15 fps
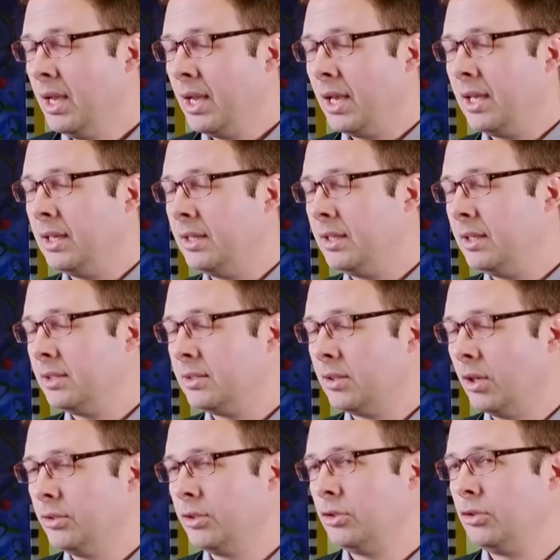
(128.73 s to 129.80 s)
And it's
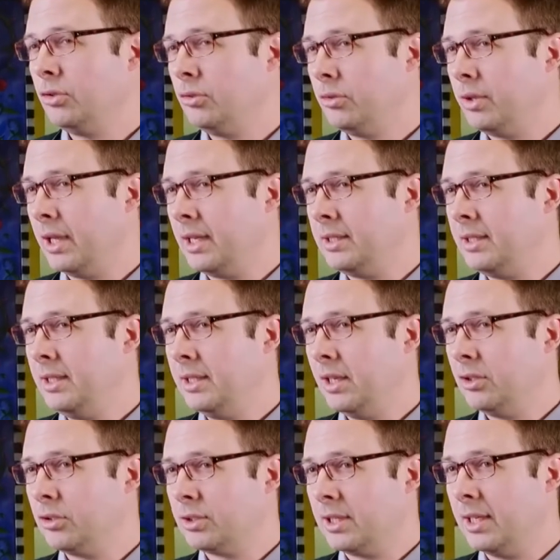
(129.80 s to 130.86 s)
also true that
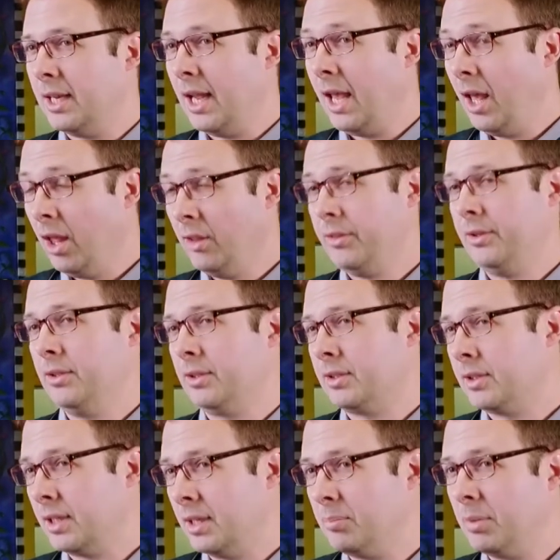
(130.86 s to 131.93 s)
teenagers get healthier
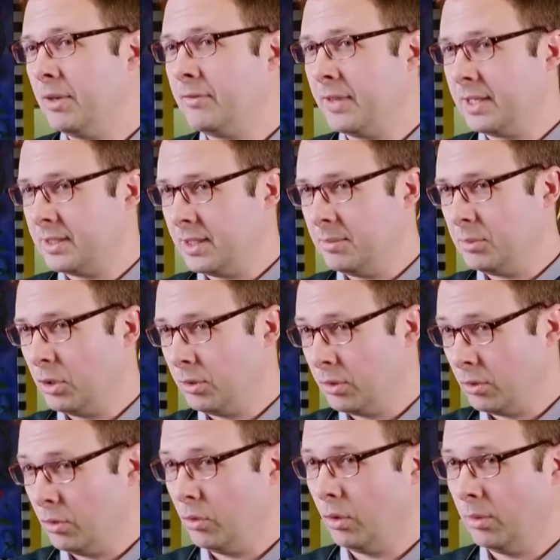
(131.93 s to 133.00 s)
sleep if they sleep during
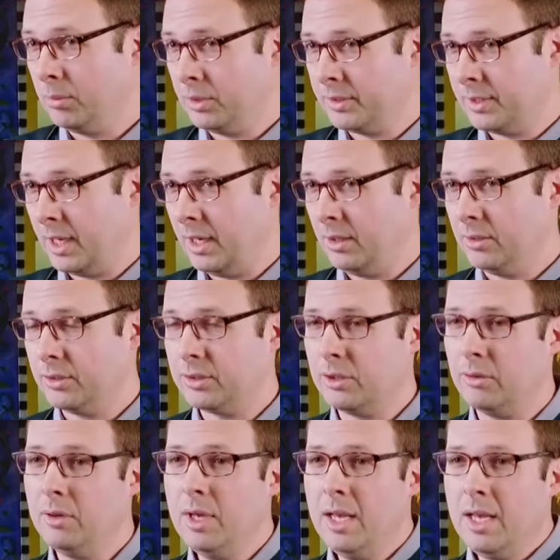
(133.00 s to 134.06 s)
their normal cycle.
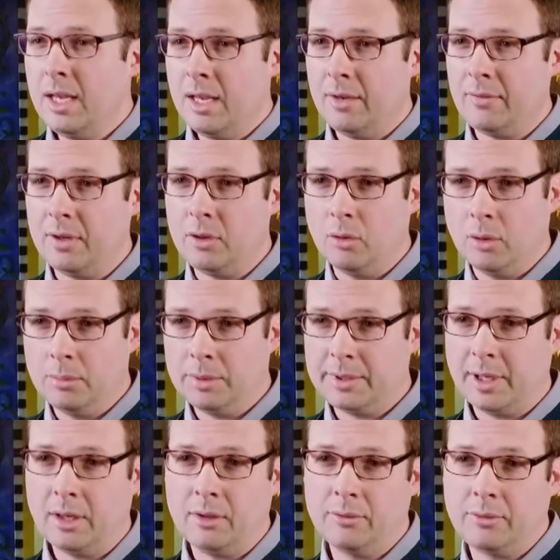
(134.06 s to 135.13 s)
So if a normal
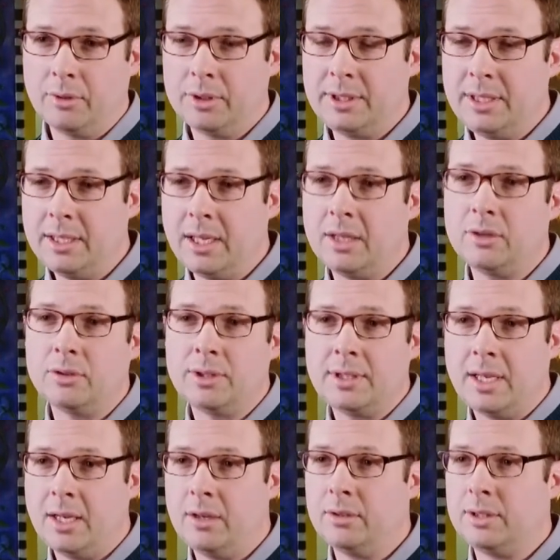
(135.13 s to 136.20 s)
cycle for a teenager is
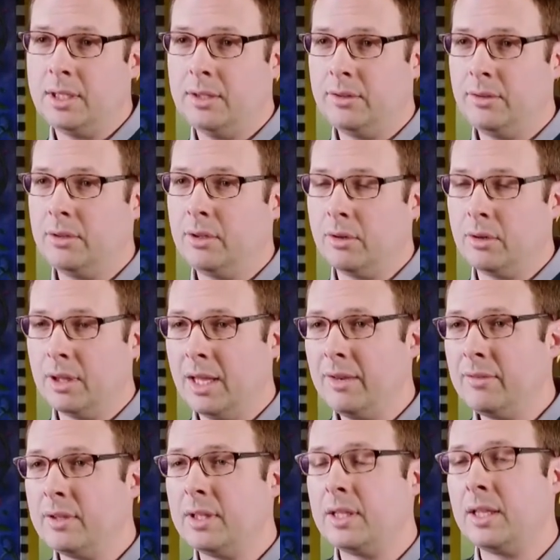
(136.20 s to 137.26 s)
10 or 10:30 or
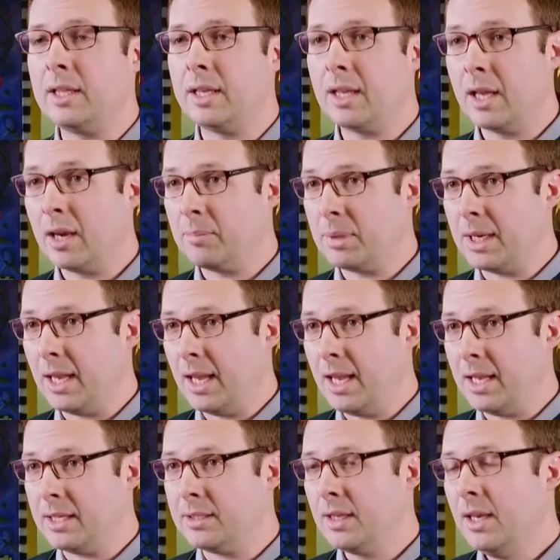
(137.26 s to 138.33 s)
11 and then they get up at
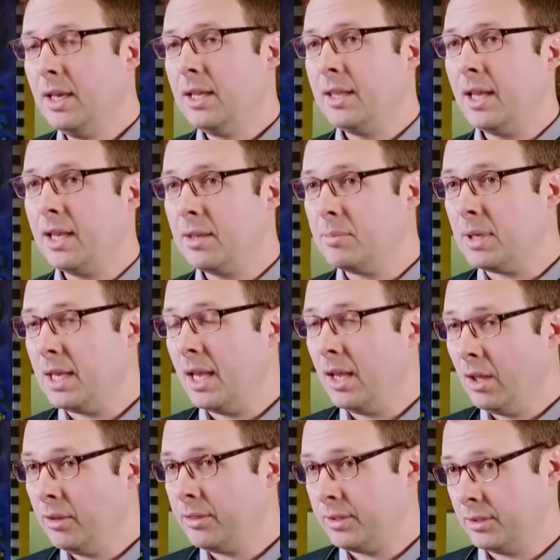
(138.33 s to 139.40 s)
8, that can be
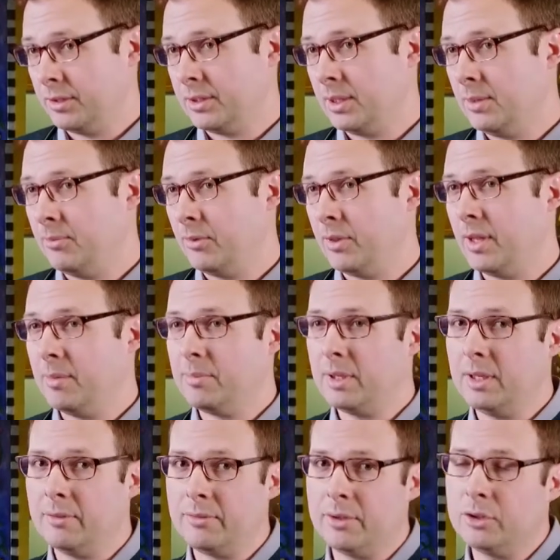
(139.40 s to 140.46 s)
healthier sleep for them
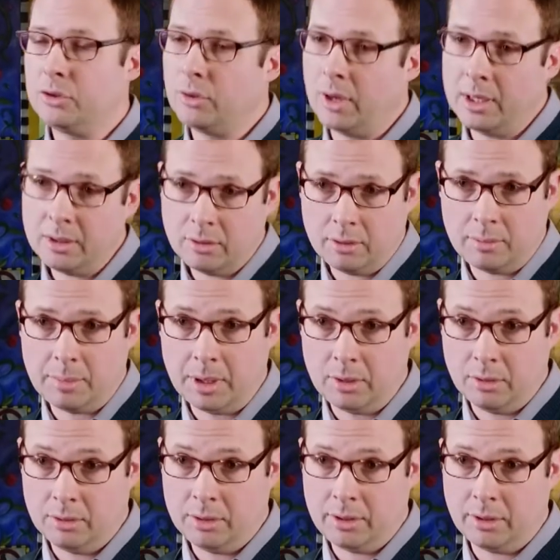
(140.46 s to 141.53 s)
than if they're trying to go to bed
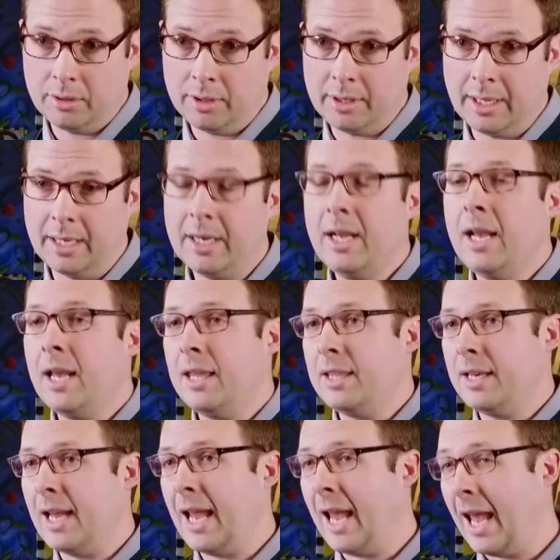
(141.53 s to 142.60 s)
earlier than that and
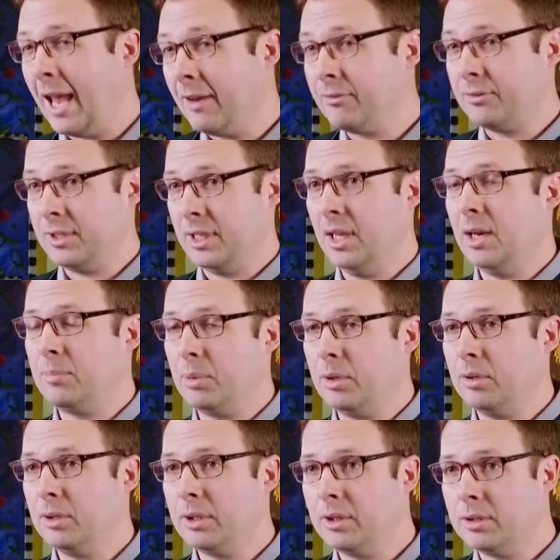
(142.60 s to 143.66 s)
then have to get up
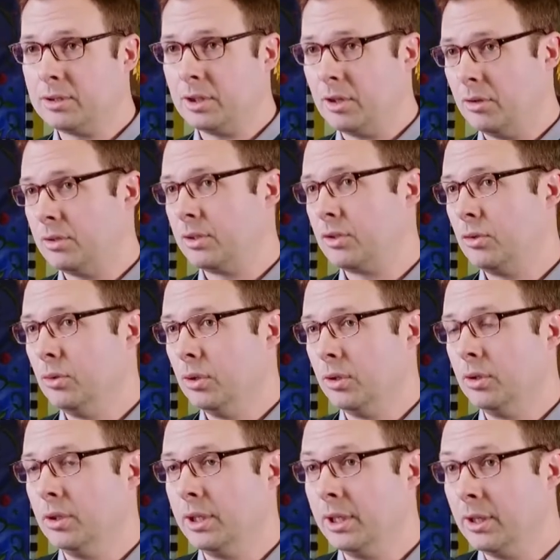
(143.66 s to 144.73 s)
earlier to go to school
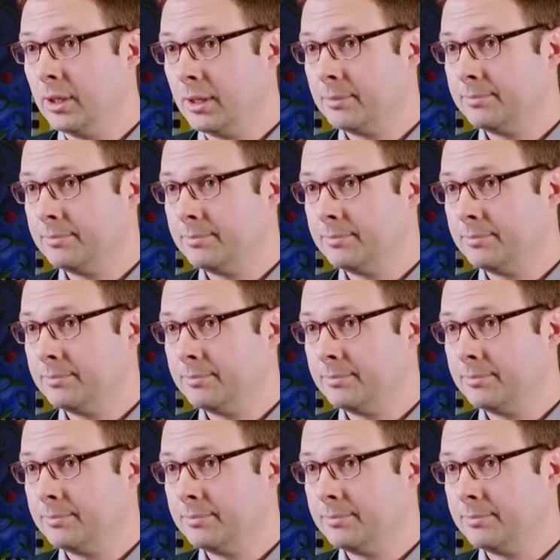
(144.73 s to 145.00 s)
earlier.